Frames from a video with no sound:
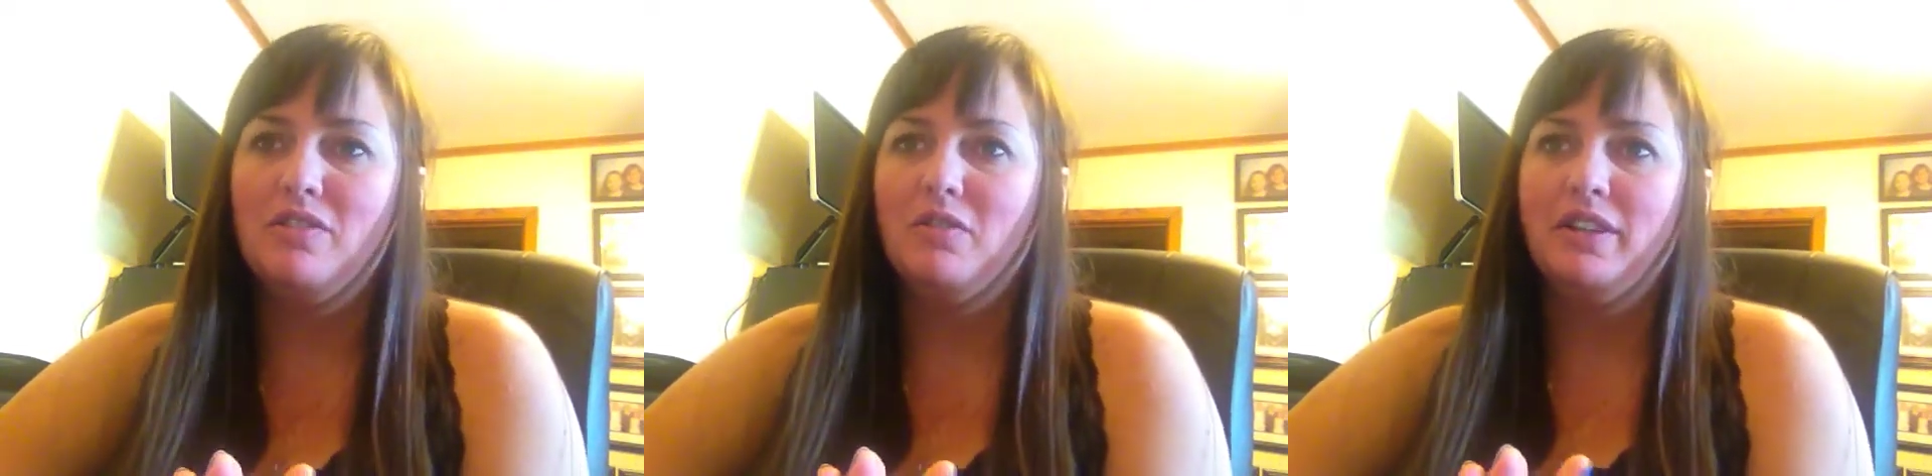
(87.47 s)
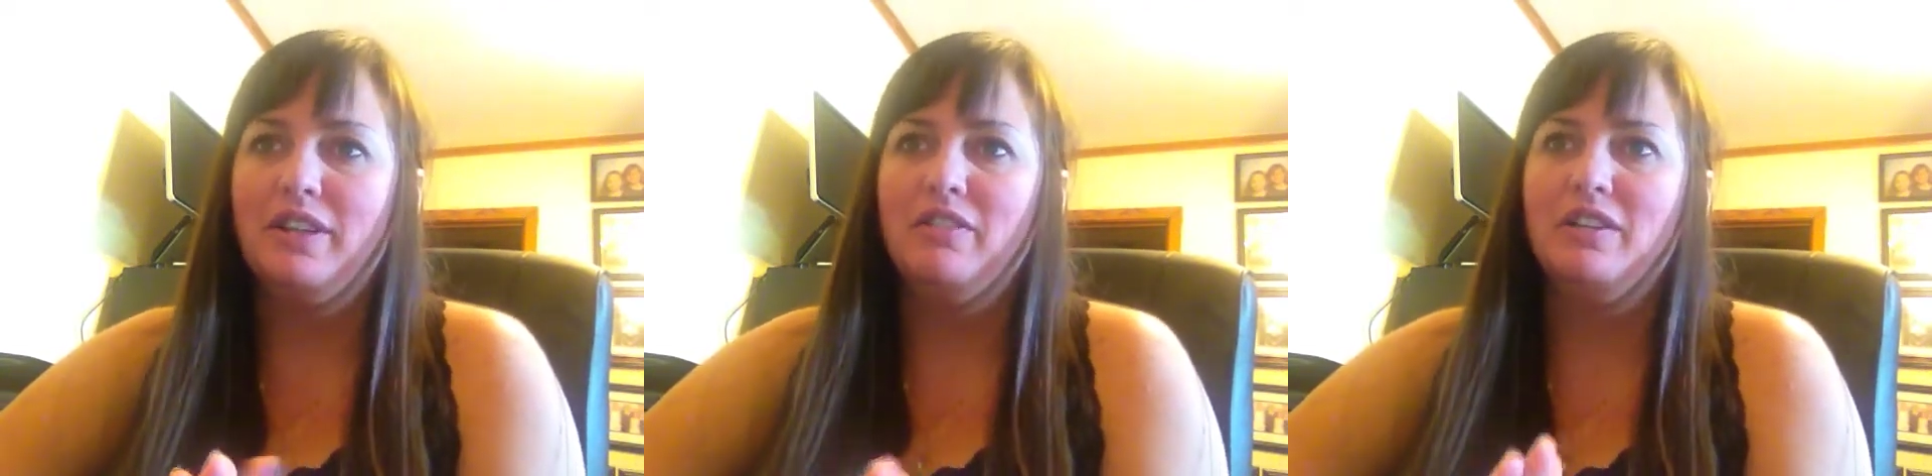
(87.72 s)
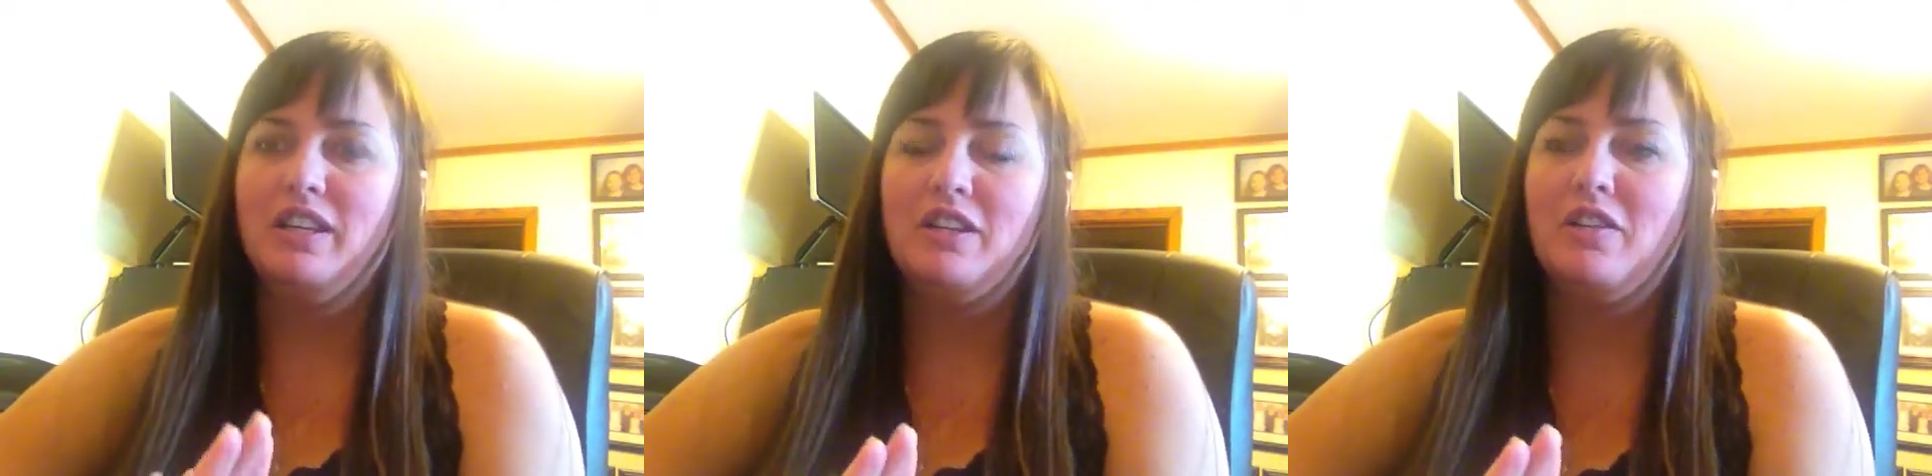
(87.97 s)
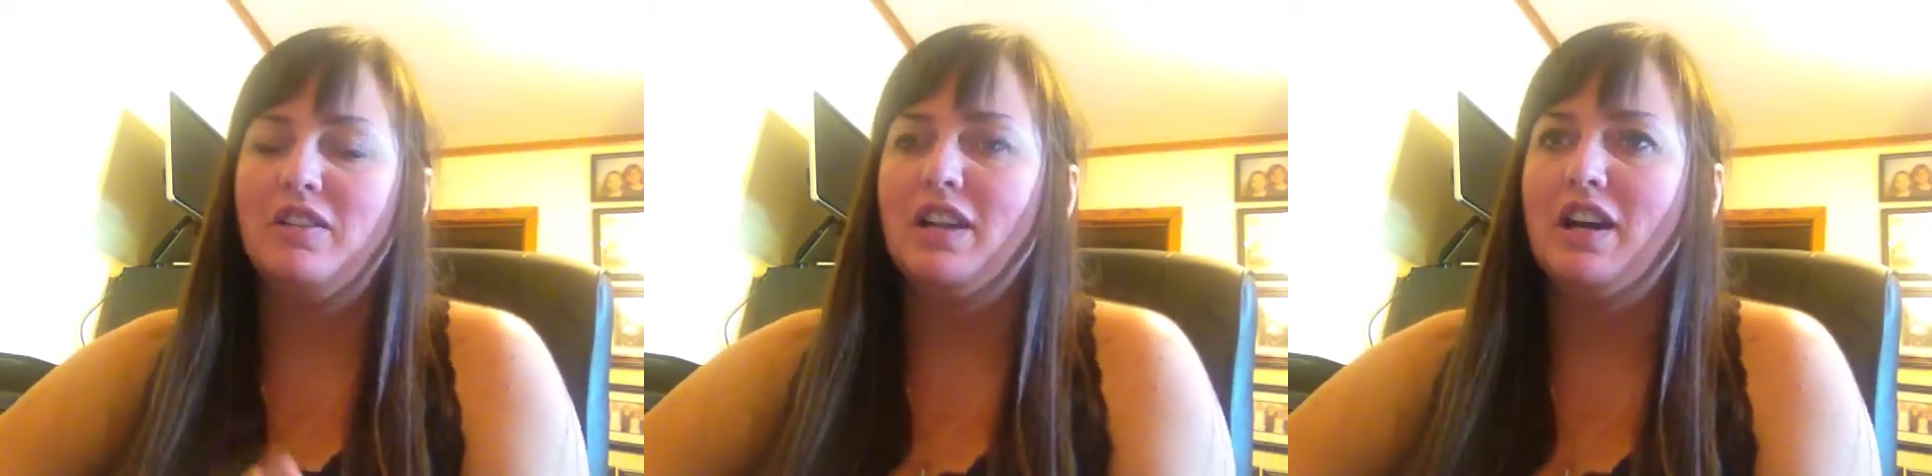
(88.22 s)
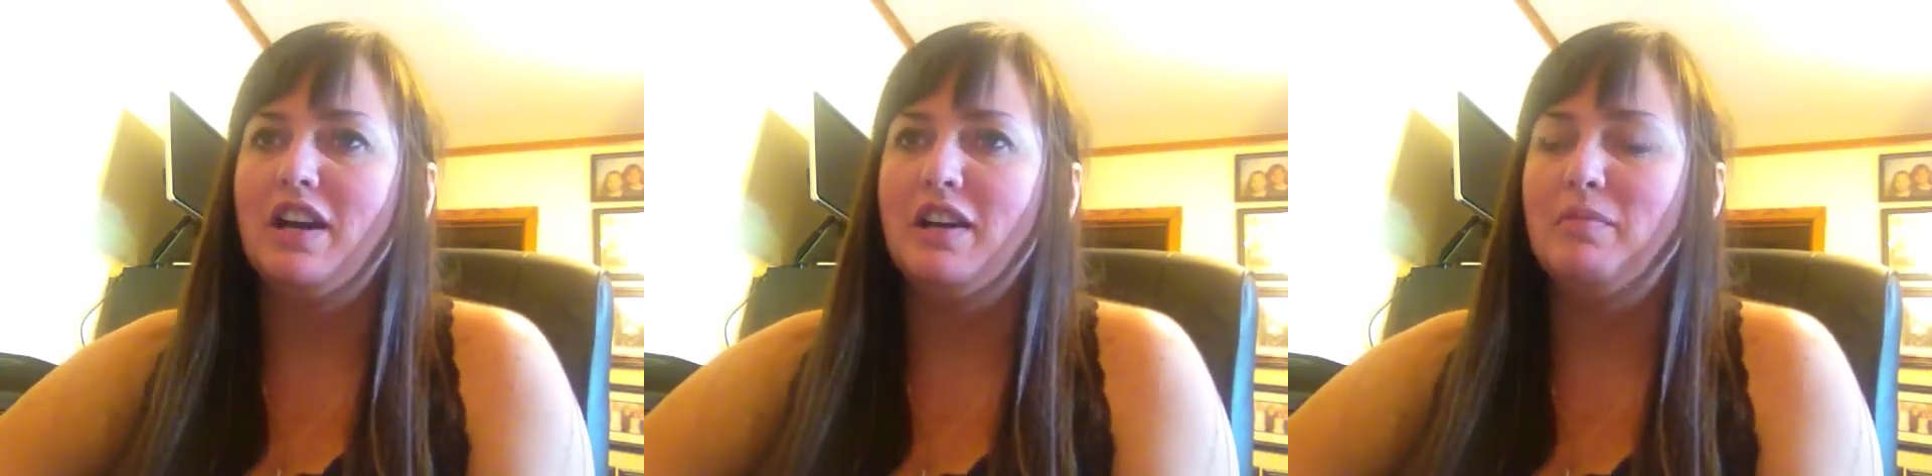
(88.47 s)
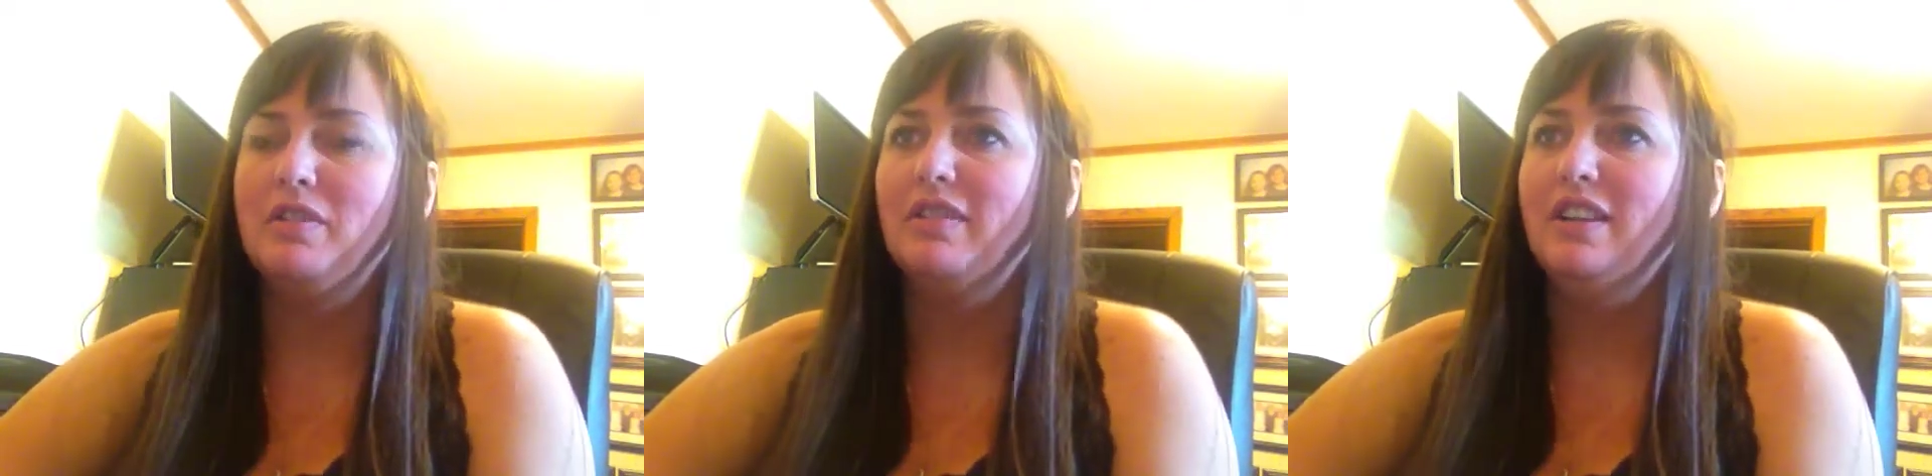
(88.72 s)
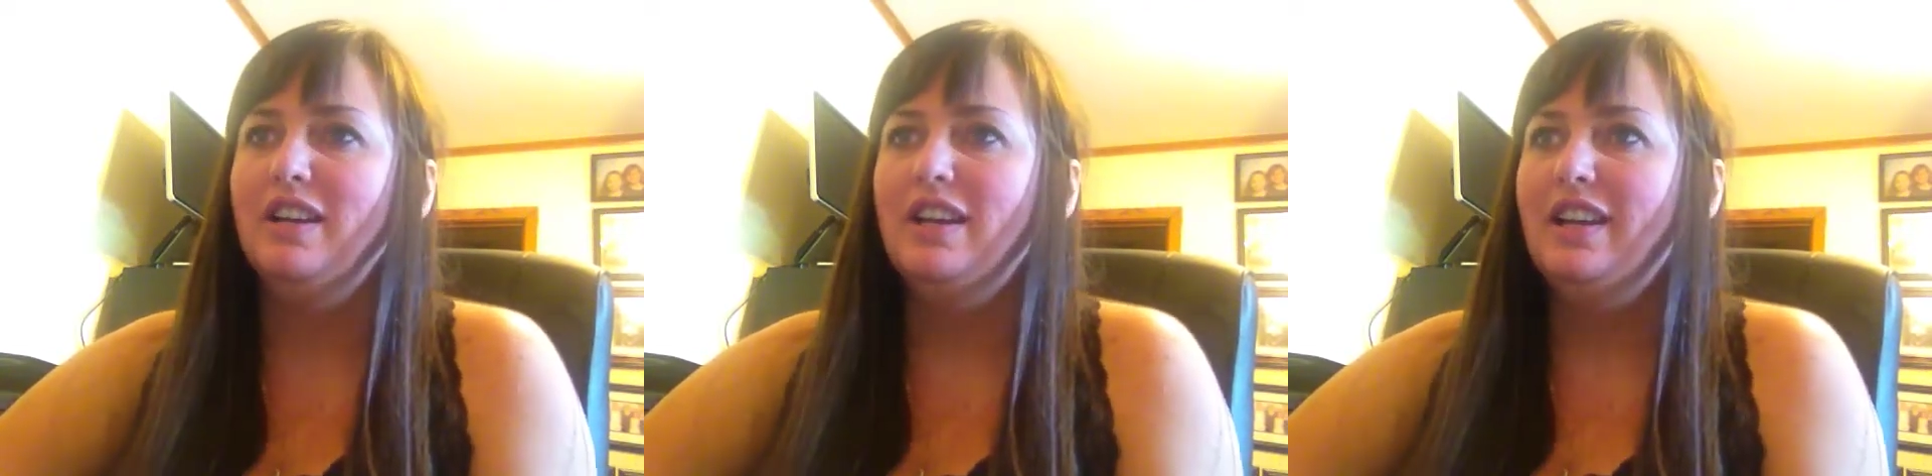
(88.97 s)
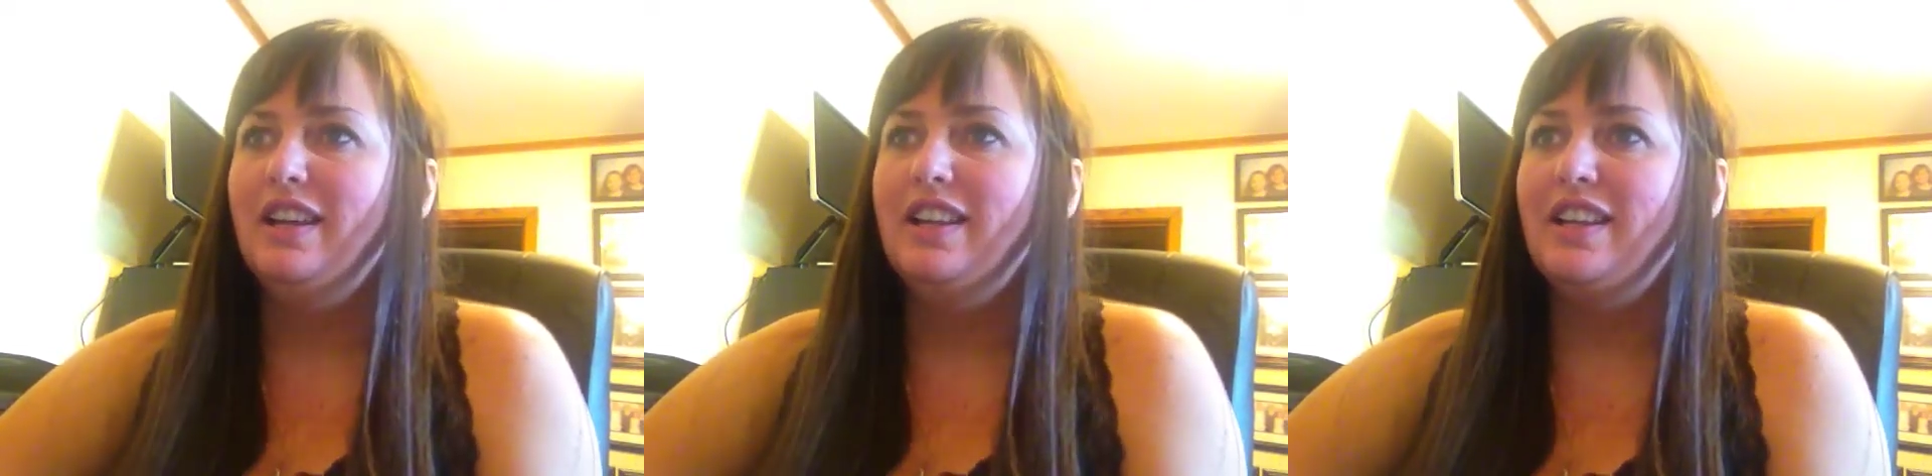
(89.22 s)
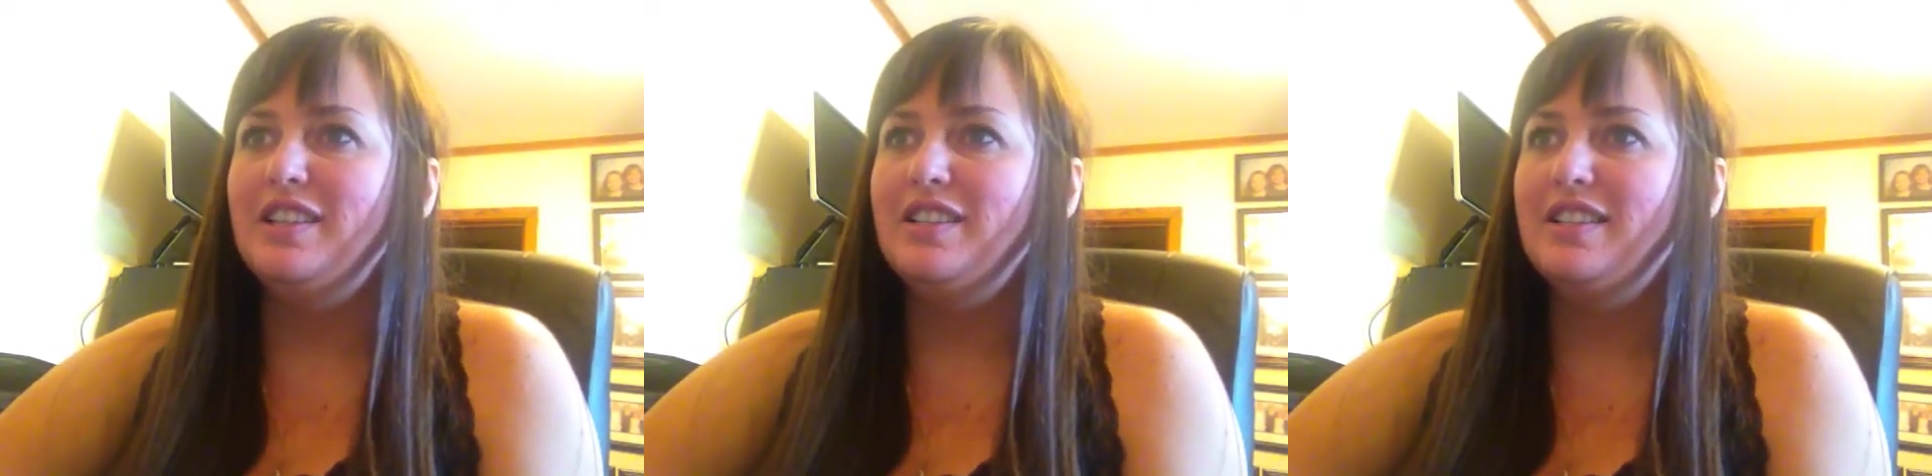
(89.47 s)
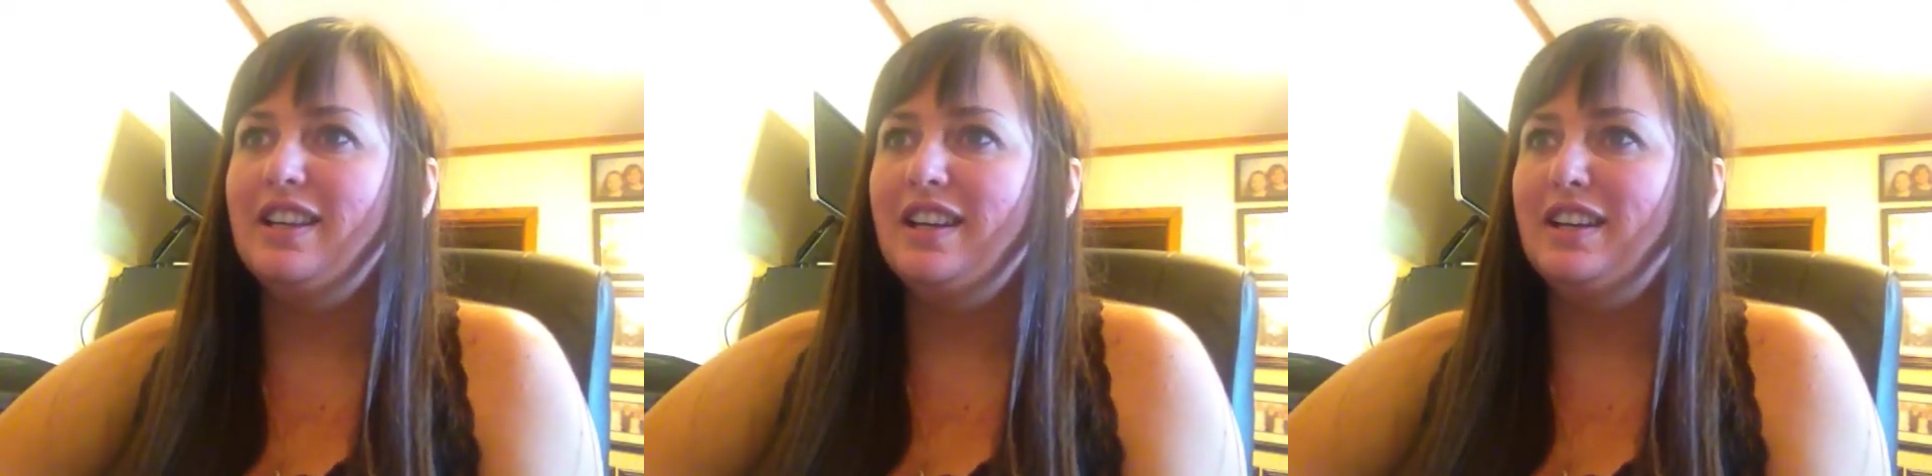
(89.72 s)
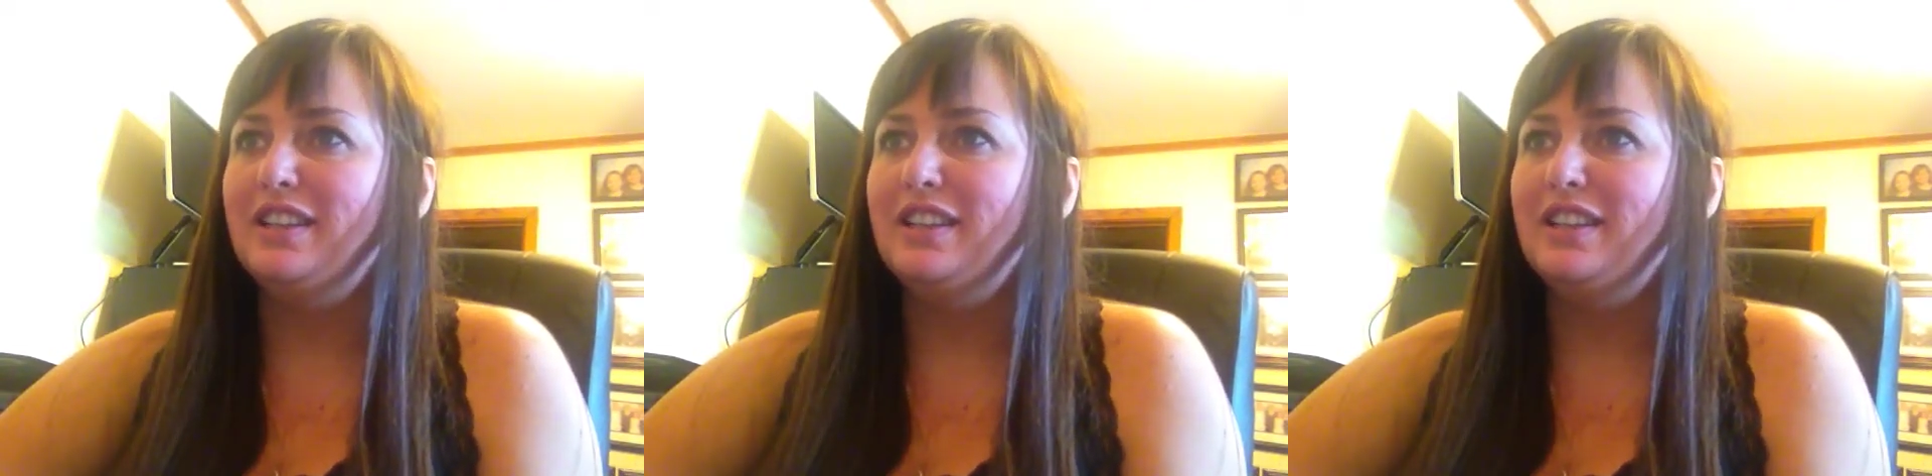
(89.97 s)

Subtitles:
earlier to get on time, or they just,